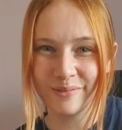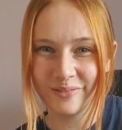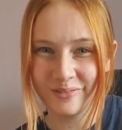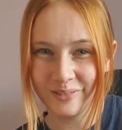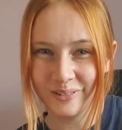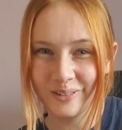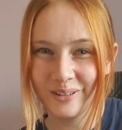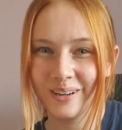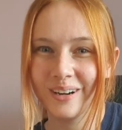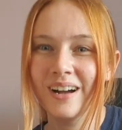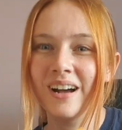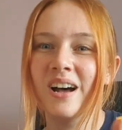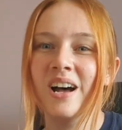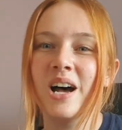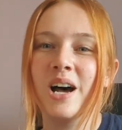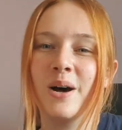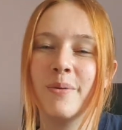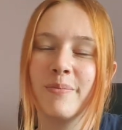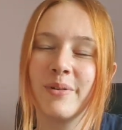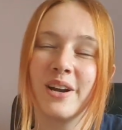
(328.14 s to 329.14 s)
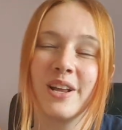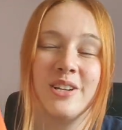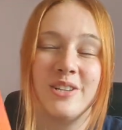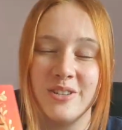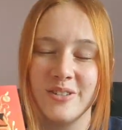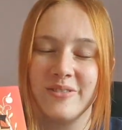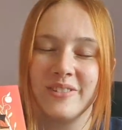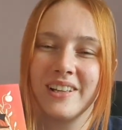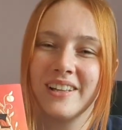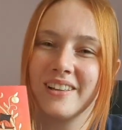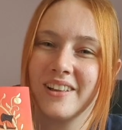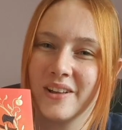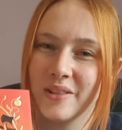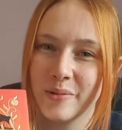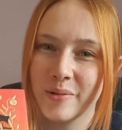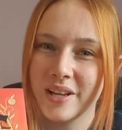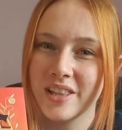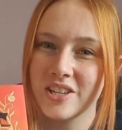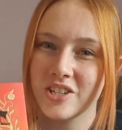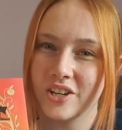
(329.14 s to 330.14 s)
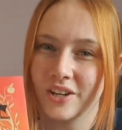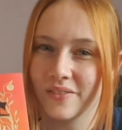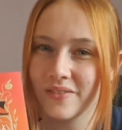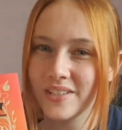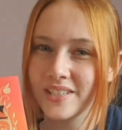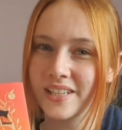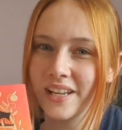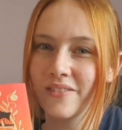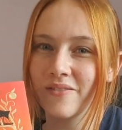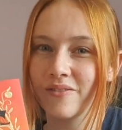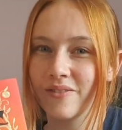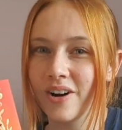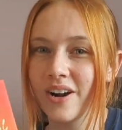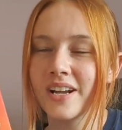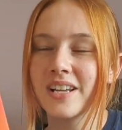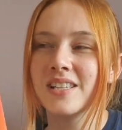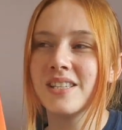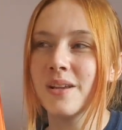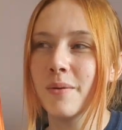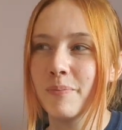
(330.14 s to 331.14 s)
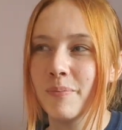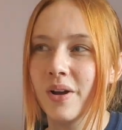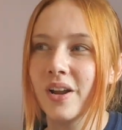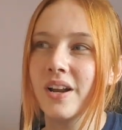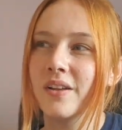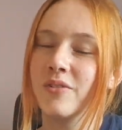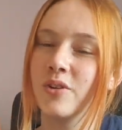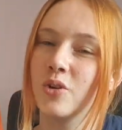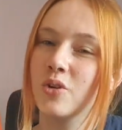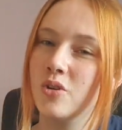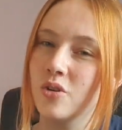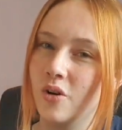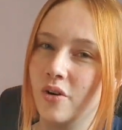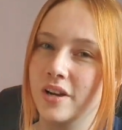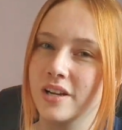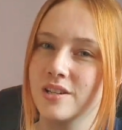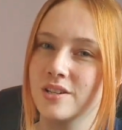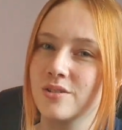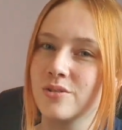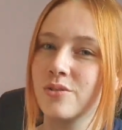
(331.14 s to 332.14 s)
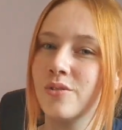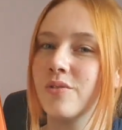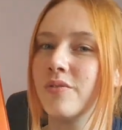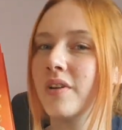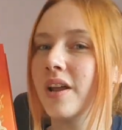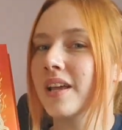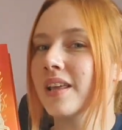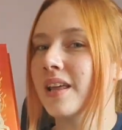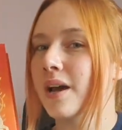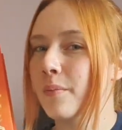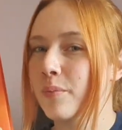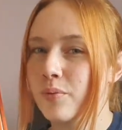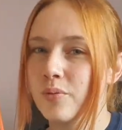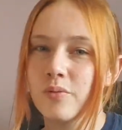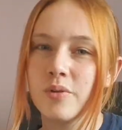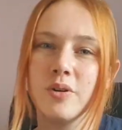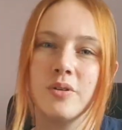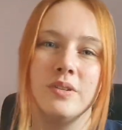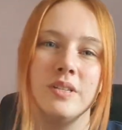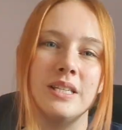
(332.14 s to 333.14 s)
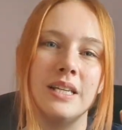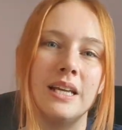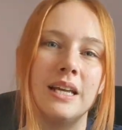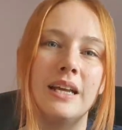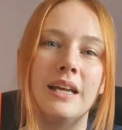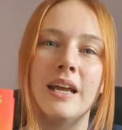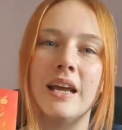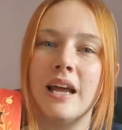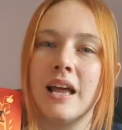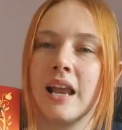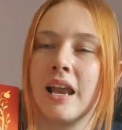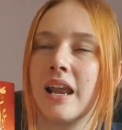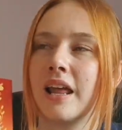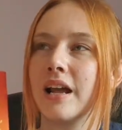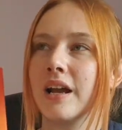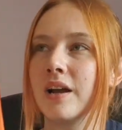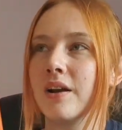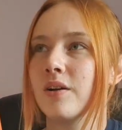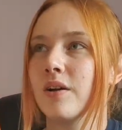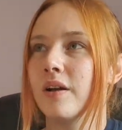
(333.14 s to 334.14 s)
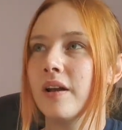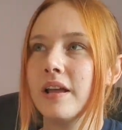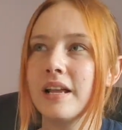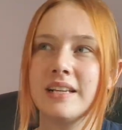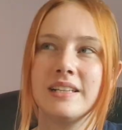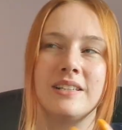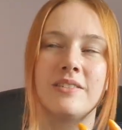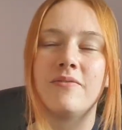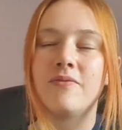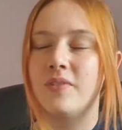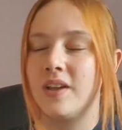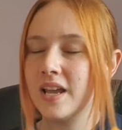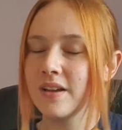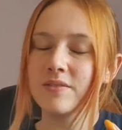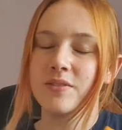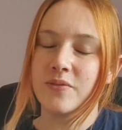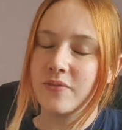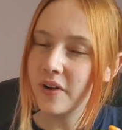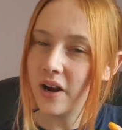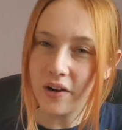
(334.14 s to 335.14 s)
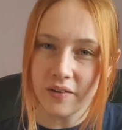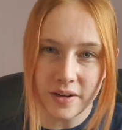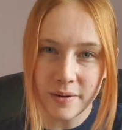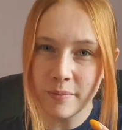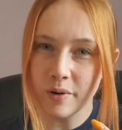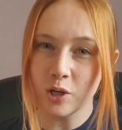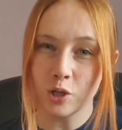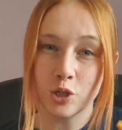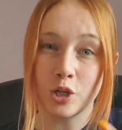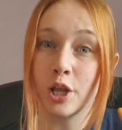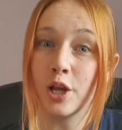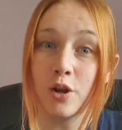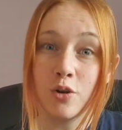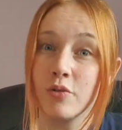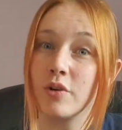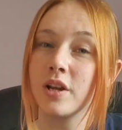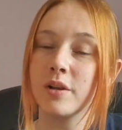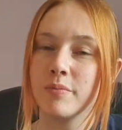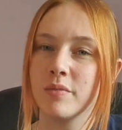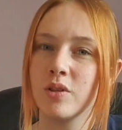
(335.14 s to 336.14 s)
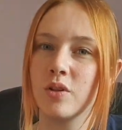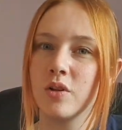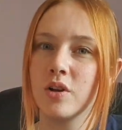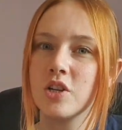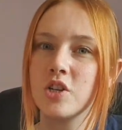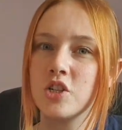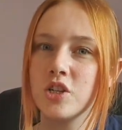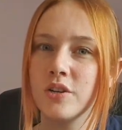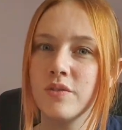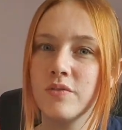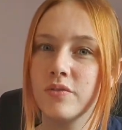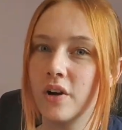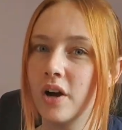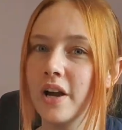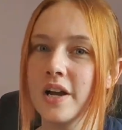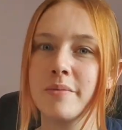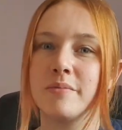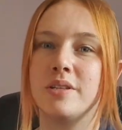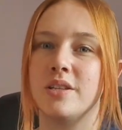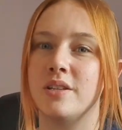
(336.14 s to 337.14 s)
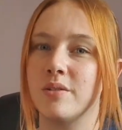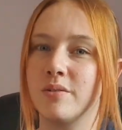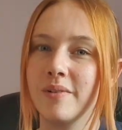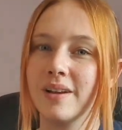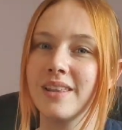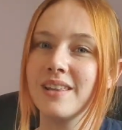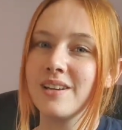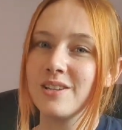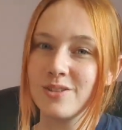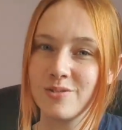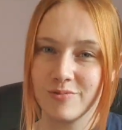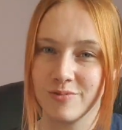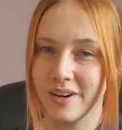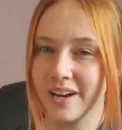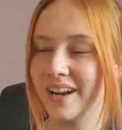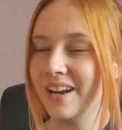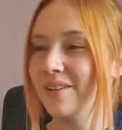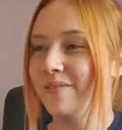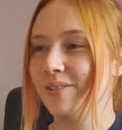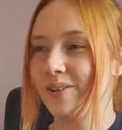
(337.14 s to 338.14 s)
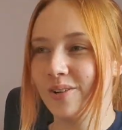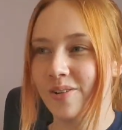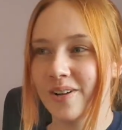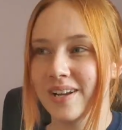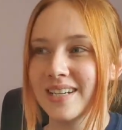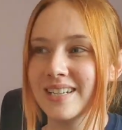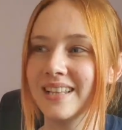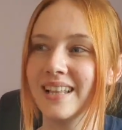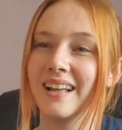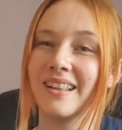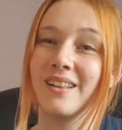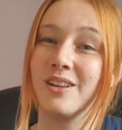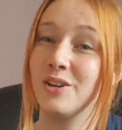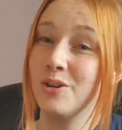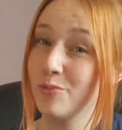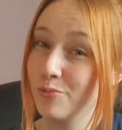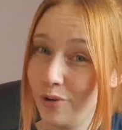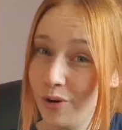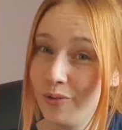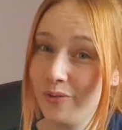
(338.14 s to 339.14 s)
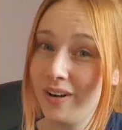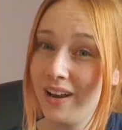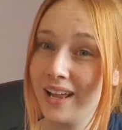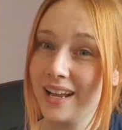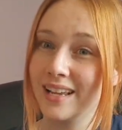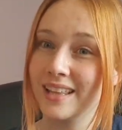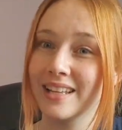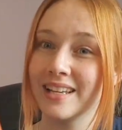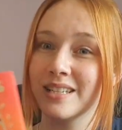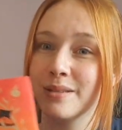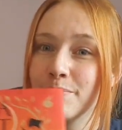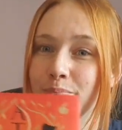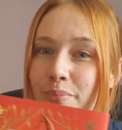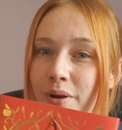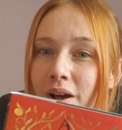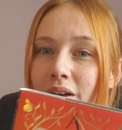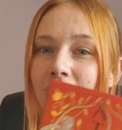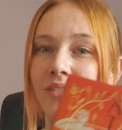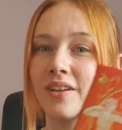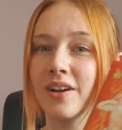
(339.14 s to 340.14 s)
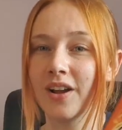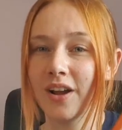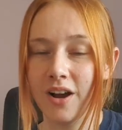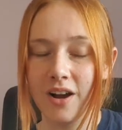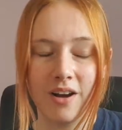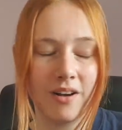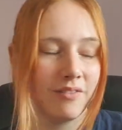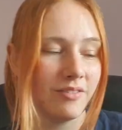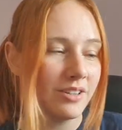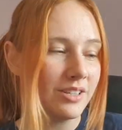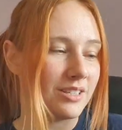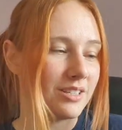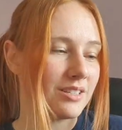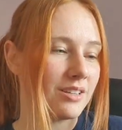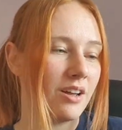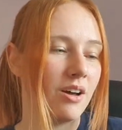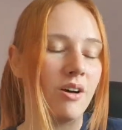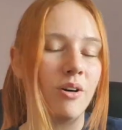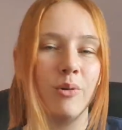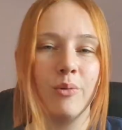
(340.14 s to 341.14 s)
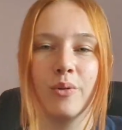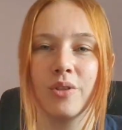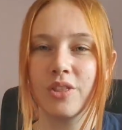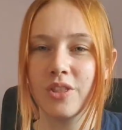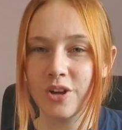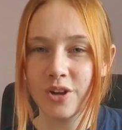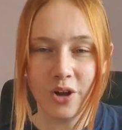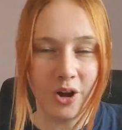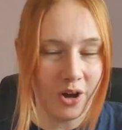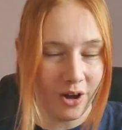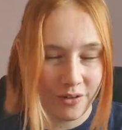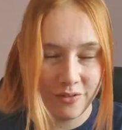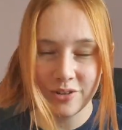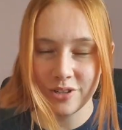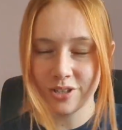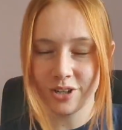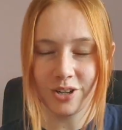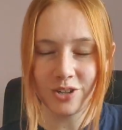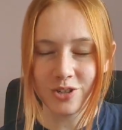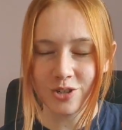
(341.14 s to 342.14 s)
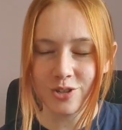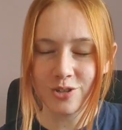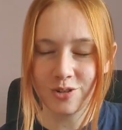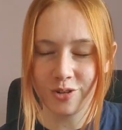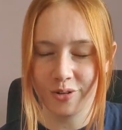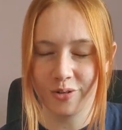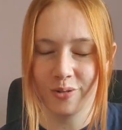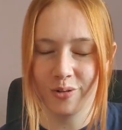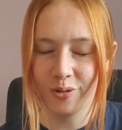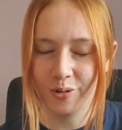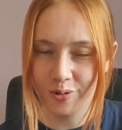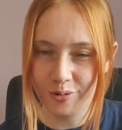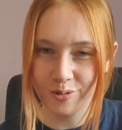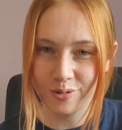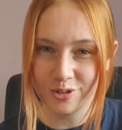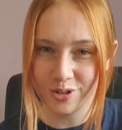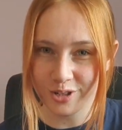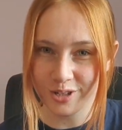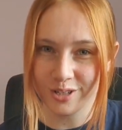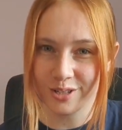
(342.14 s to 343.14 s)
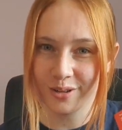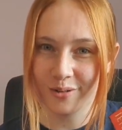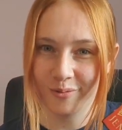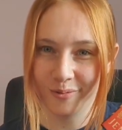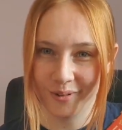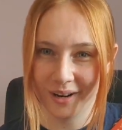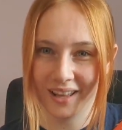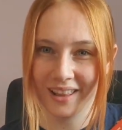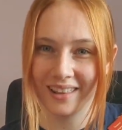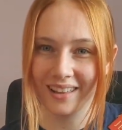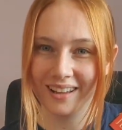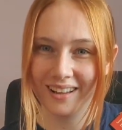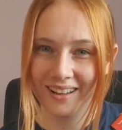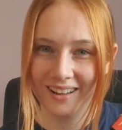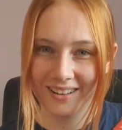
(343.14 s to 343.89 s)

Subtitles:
before. But I do really like the way that Jennifer Sain writes. But if you're not into sort of like that prosy, like, it gives very much like Greek mythology vibes in the way that it's written. If you're not into that, then you won't like this. But the covers, oh, the covers are just so gorgeous with